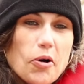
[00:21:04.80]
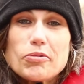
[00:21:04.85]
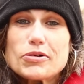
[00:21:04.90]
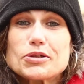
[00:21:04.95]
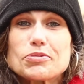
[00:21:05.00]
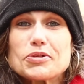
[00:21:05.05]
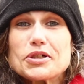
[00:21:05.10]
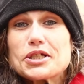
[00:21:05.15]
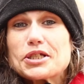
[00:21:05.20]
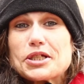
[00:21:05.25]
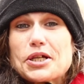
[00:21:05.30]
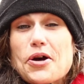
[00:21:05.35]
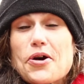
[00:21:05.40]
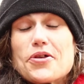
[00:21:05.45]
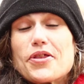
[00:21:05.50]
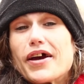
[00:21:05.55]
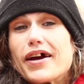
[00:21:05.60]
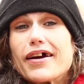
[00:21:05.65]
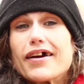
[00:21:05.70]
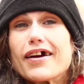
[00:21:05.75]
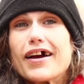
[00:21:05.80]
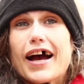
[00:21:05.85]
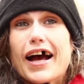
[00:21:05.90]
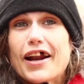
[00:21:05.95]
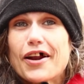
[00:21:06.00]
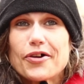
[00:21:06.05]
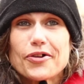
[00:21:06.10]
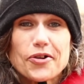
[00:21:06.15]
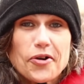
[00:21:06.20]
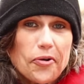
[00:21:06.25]
always wanted to go there.
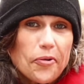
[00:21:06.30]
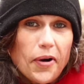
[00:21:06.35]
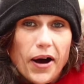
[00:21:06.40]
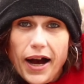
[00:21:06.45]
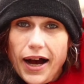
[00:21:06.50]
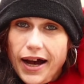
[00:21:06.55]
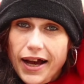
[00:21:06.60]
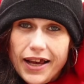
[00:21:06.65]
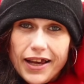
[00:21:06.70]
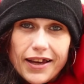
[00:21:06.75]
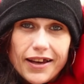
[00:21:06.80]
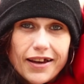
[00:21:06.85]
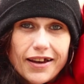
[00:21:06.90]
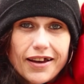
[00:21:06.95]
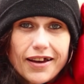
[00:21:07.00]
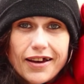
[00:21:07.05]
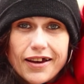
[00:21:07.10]
I don't know why.